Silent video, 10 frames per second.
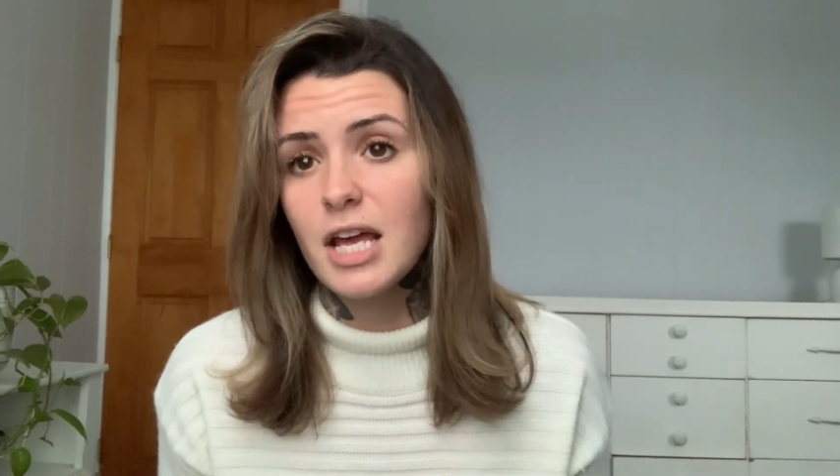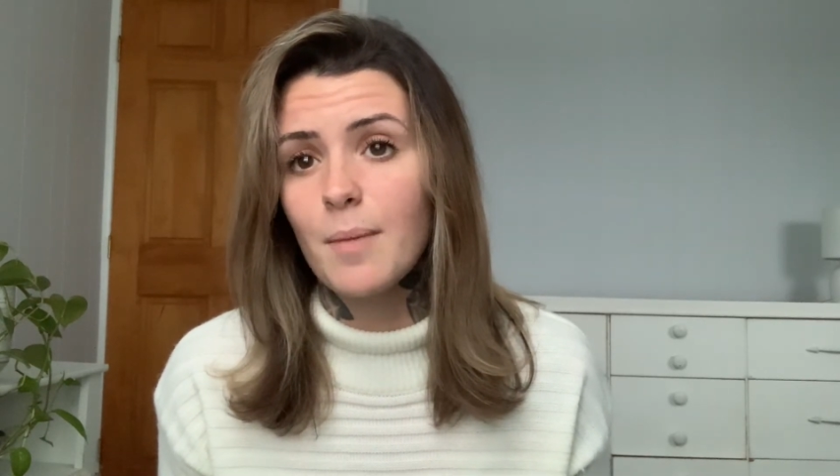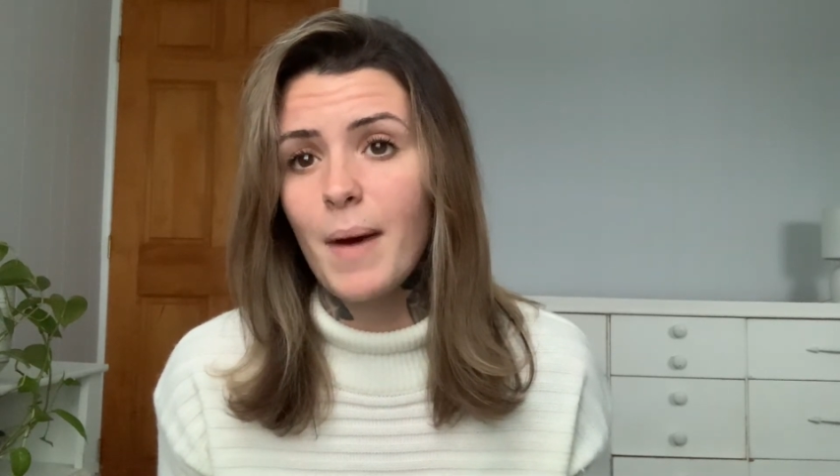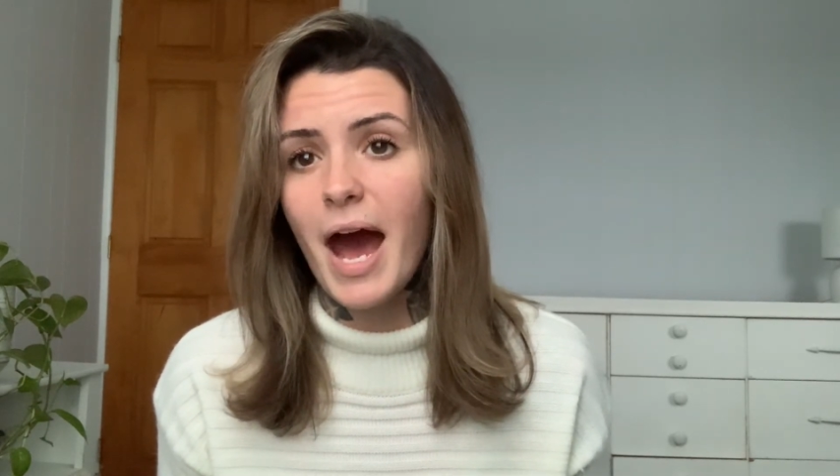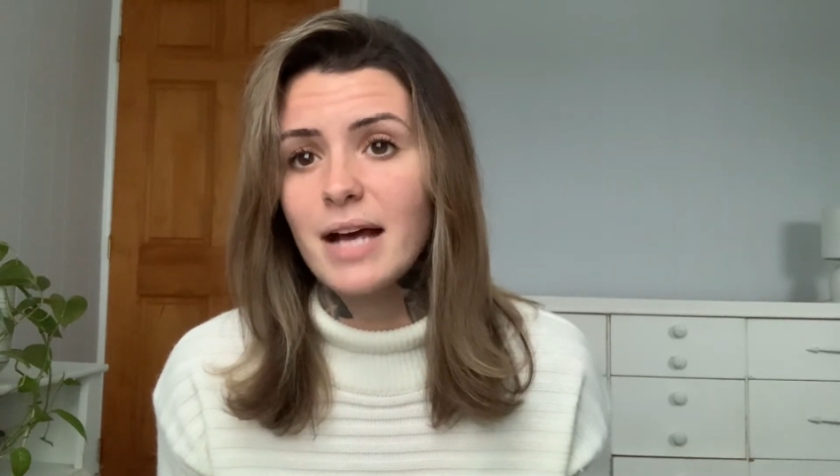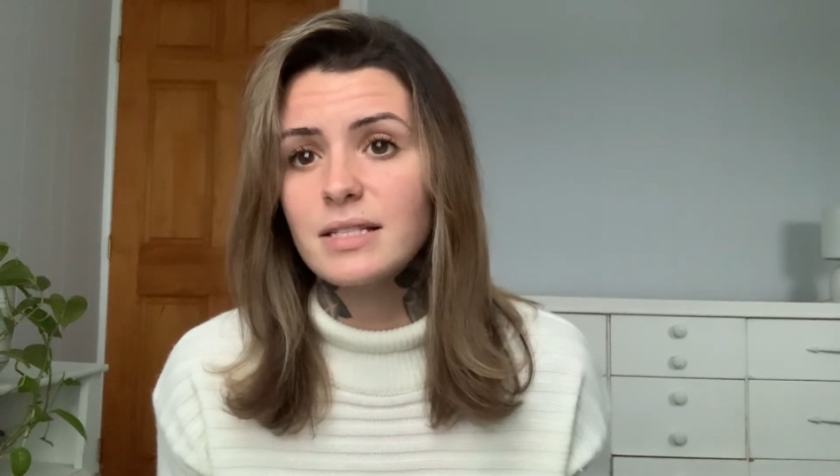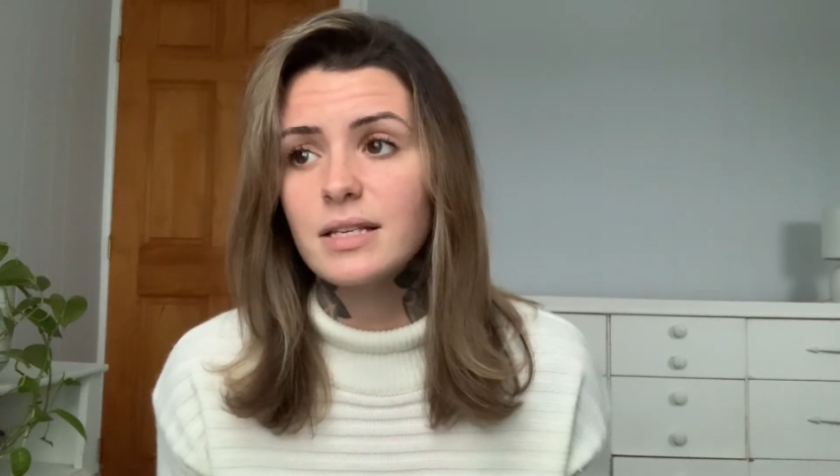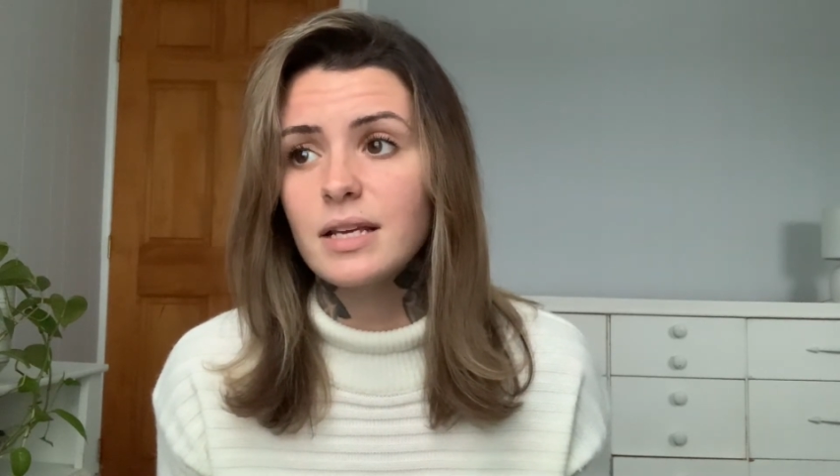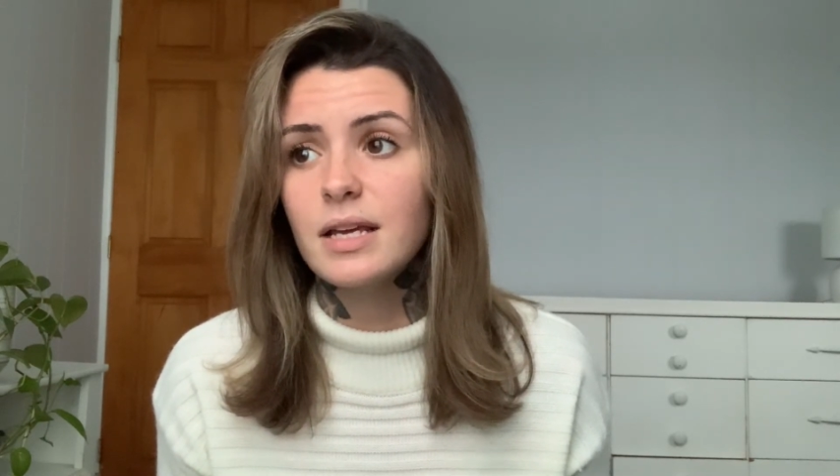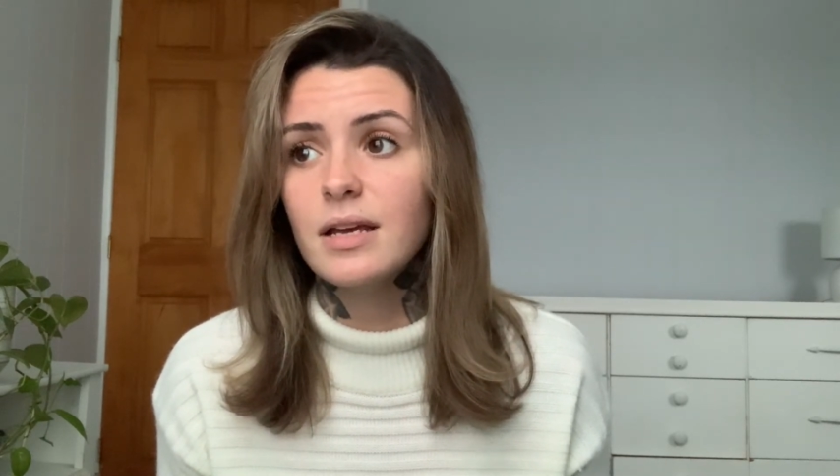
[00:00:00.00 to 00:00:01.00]

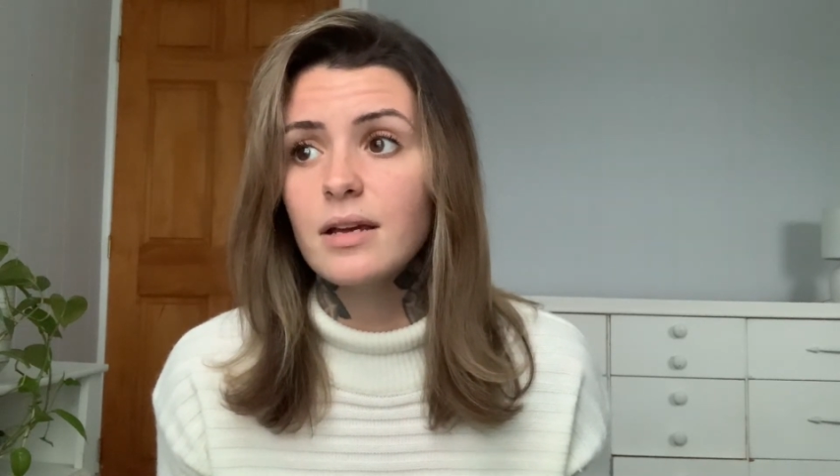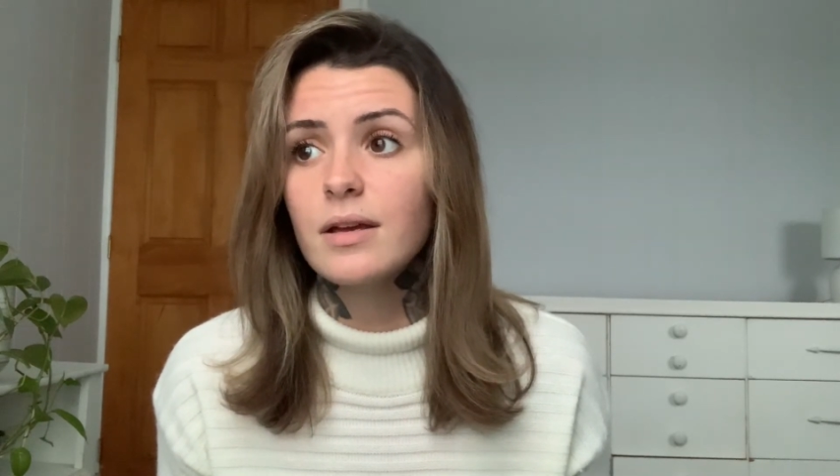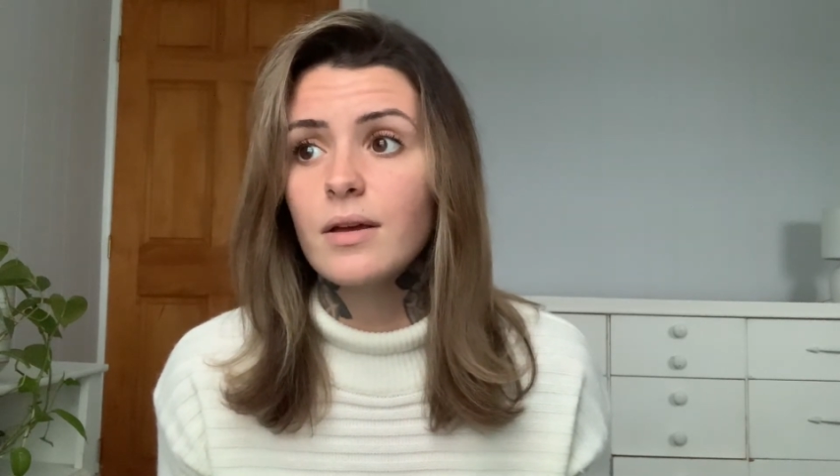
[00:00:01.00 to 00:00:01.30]
capacity,